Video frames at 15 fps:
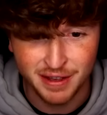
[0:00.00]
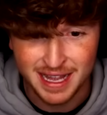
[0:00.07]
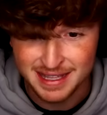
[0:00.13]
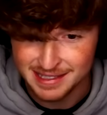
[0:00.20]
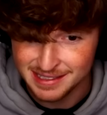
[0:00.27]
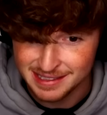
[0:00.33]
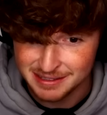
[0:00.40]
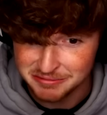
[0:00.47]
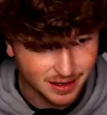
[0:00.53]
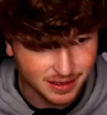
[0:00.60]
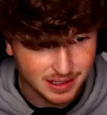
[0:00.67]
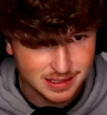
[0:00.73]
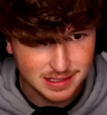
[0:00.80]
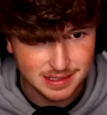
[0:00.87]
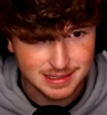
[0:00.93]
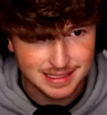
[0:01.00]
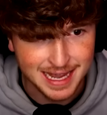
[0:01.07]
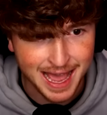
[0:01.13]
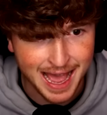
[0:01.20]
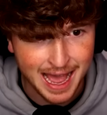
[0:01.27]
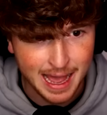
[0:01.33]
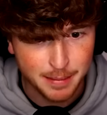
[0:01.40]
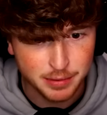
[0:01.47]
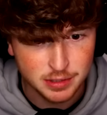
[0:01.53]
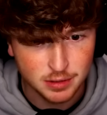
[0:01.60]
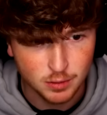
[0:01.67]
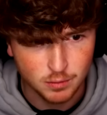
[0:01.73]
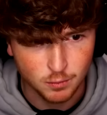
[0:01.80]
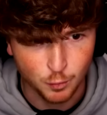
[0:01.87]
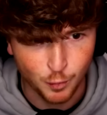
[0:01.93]
vents? Okay, it says tab,
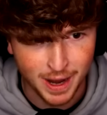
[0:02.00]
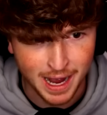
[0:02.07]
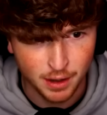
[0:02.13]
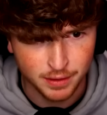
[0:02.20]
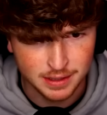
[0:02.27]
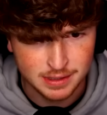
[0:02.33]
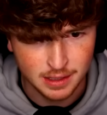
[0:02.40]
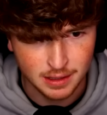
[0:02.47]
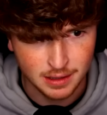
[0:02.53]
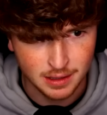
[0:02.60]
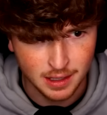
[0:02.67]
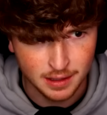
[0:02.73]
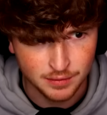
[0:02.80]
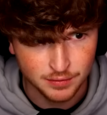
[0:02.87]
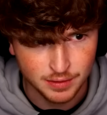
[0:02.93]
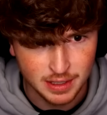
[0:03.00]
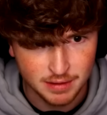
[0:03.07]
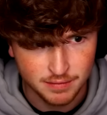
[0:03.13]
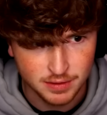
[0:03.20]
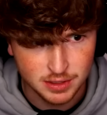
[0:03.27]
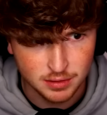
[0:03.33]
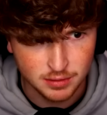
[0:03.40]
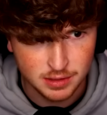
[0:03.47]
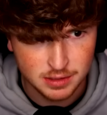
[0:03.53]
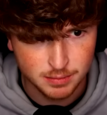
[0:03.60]
so wow, that's a lot of inventory